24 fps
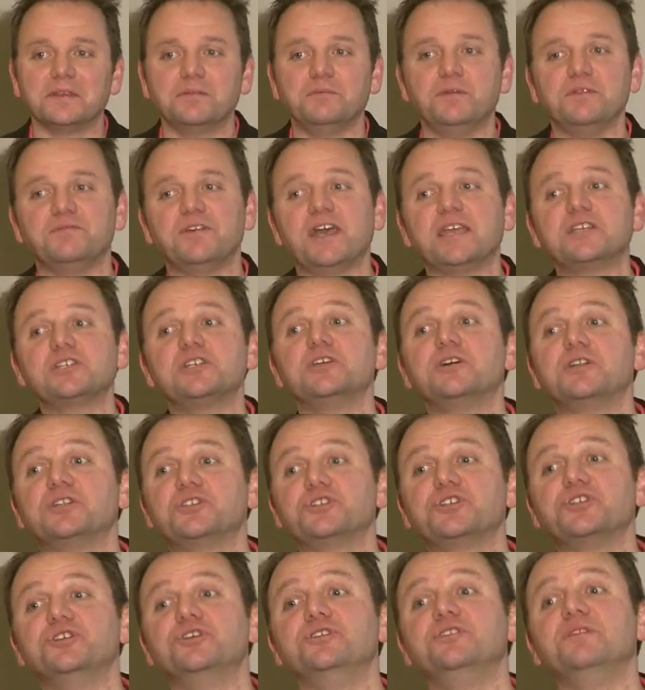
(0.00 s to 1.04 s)
we've actually got
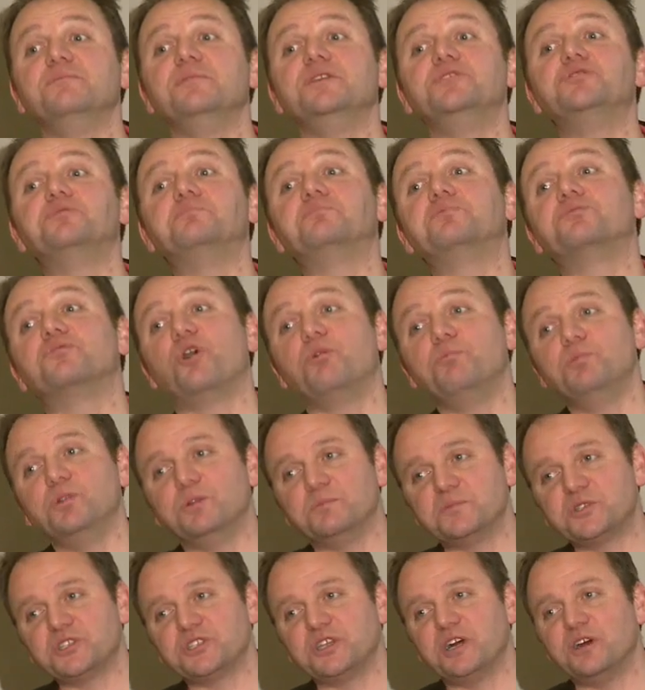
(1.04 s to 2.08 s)
to turn them into
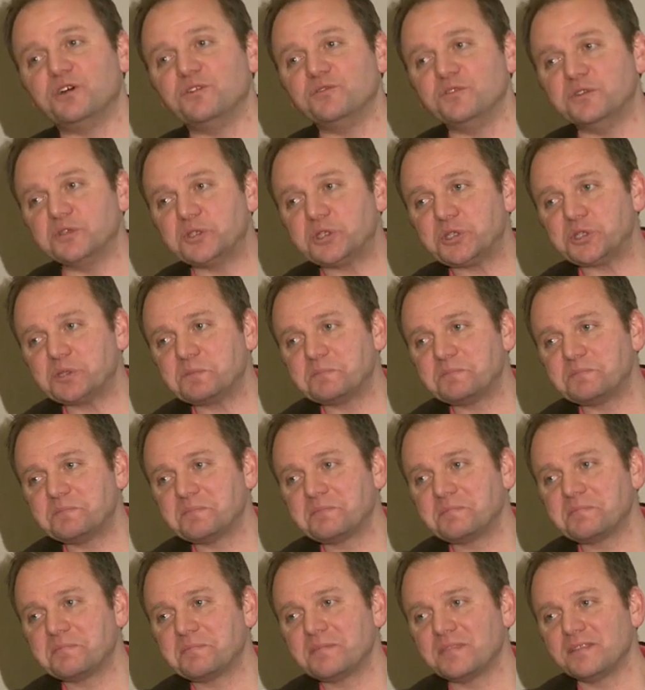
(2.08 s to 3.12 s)
problem solvers
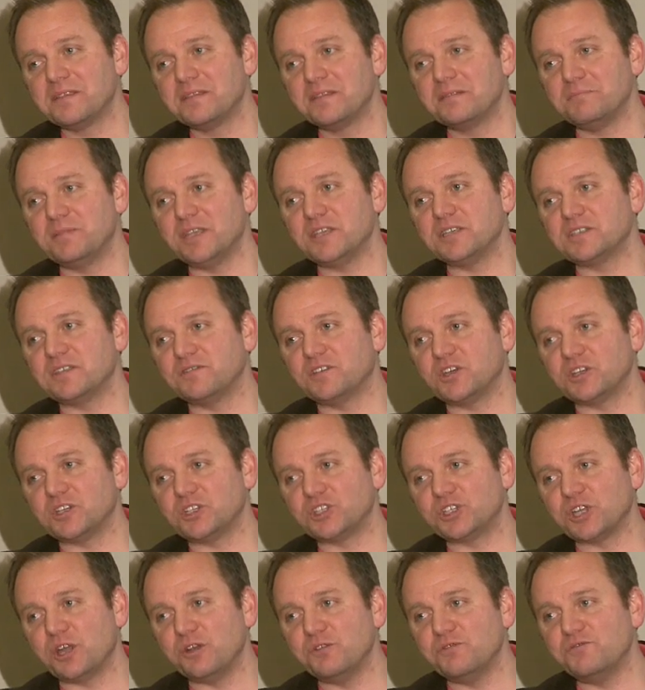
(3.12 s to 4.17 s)
because they've got to
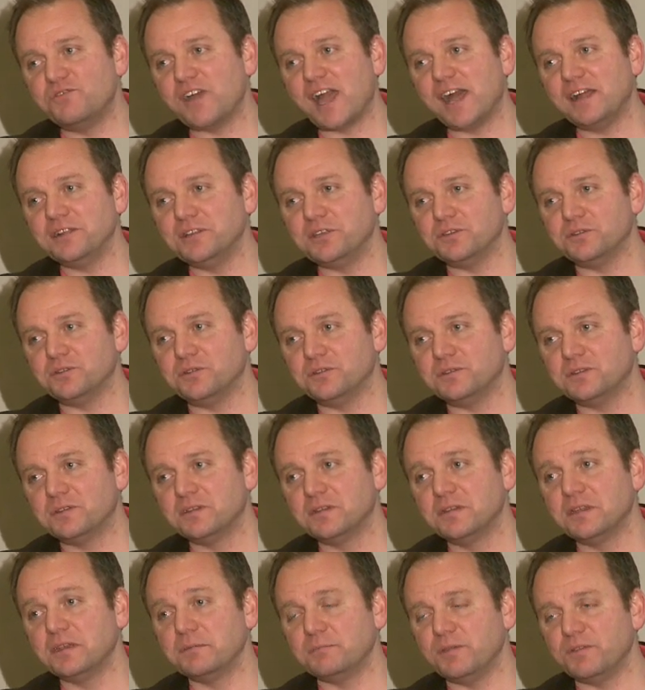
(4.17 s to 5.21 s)
show value
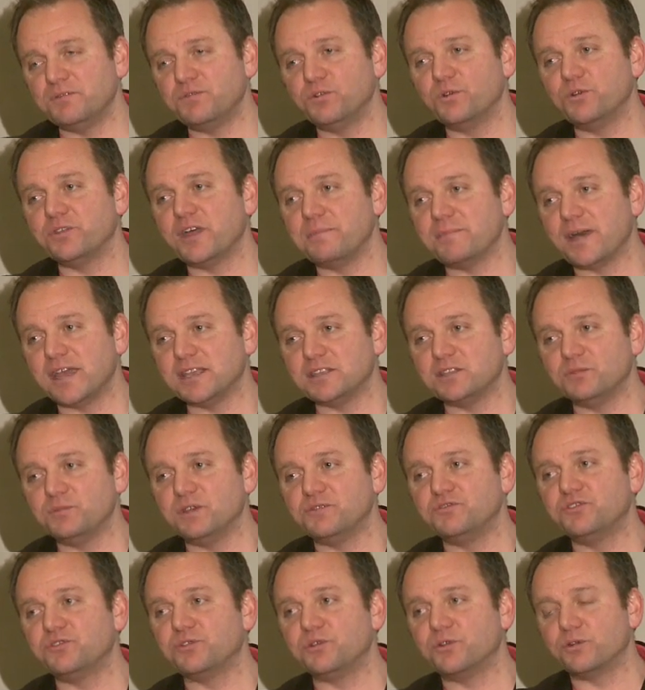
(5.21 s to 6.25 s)
before they make the
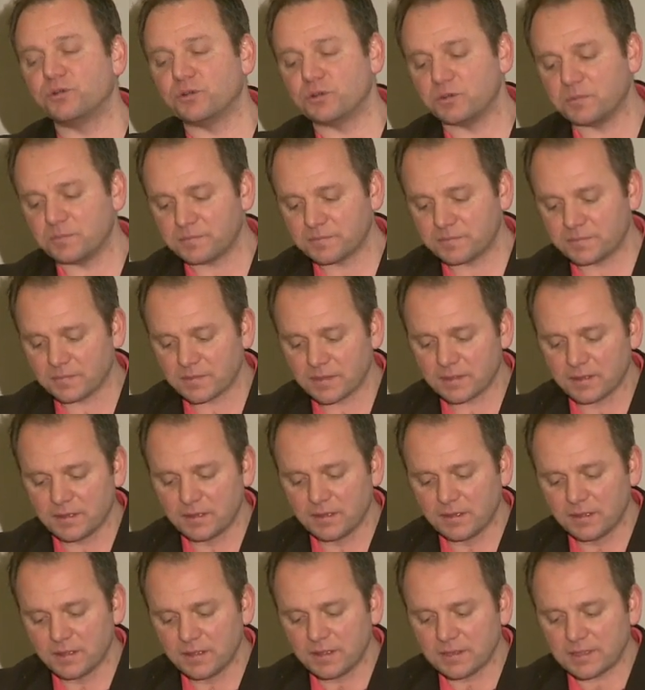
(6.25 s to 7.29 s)
withdrawal.
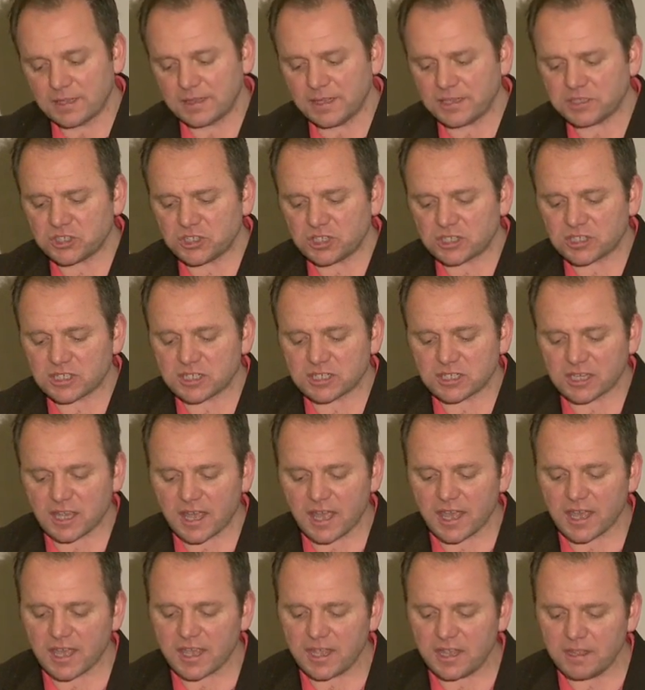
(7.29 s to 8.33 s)
Now, let's just
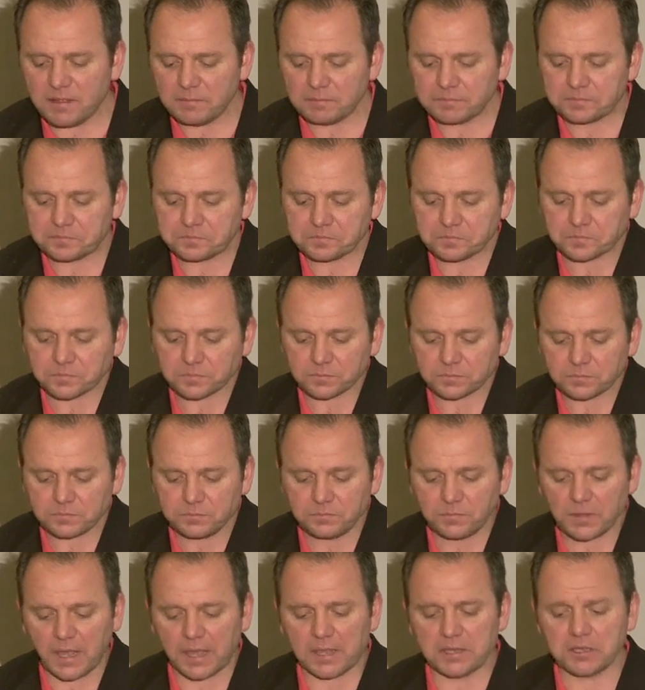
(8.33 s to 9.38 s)
say
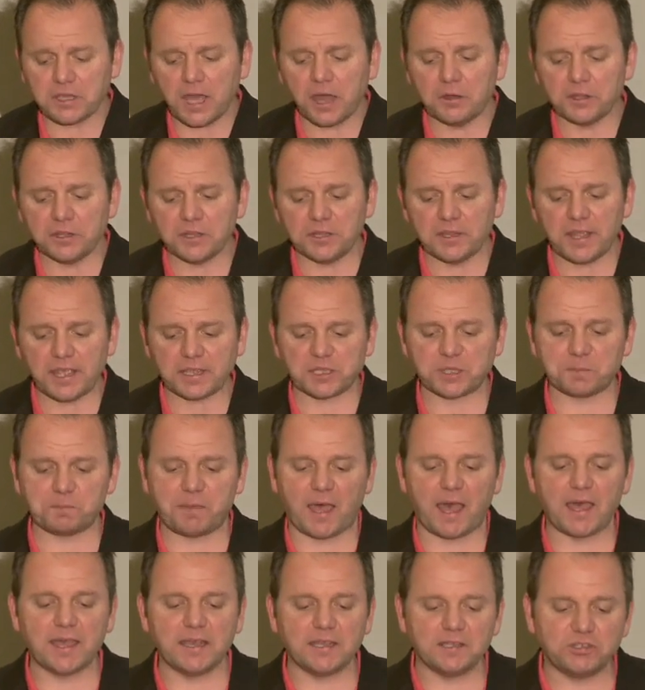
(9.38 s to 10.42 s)
and go to the next
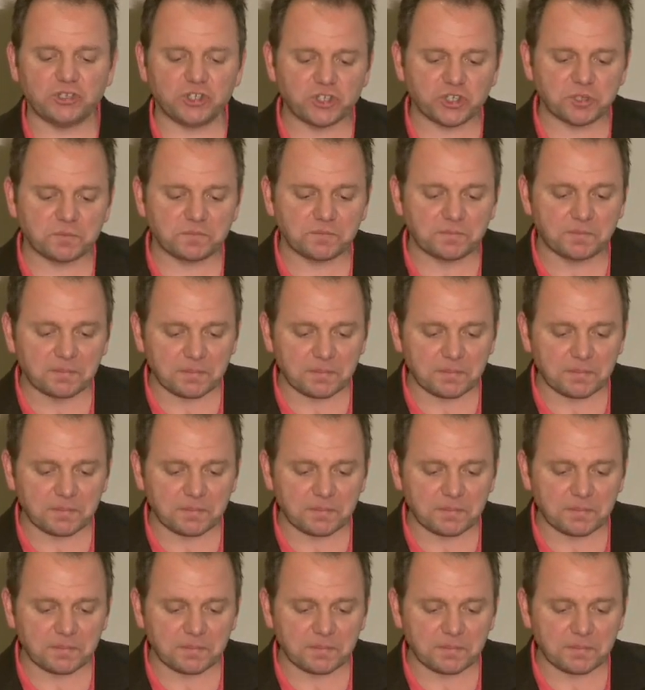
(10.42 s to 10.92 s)
page.